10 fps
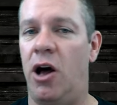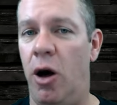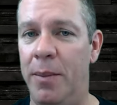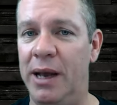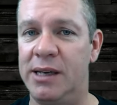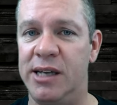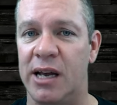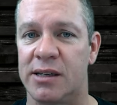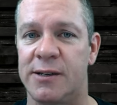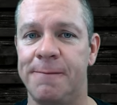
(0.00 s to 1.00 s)
all make
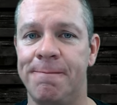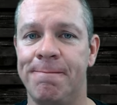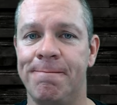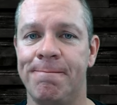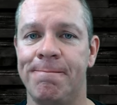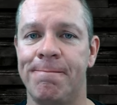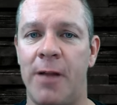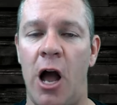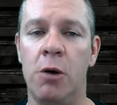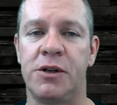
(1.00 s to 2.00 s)
sense?
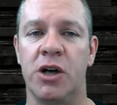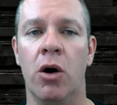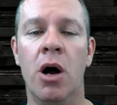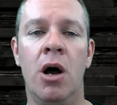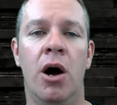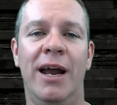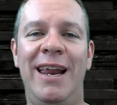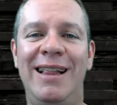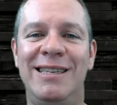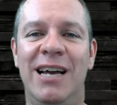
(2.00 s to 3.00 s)
I hope so. Okay,
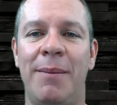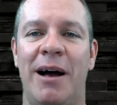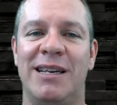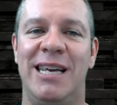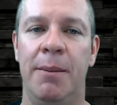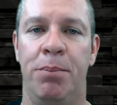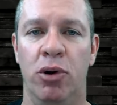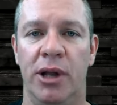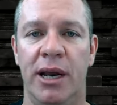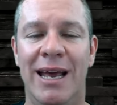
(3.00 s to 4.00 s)
now let's talk about tip
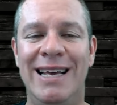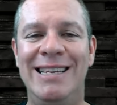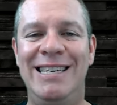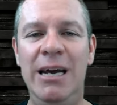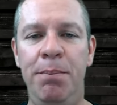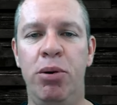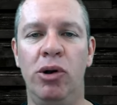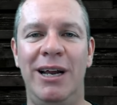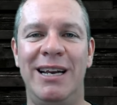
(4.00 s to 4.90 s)
pooling. Tip pooling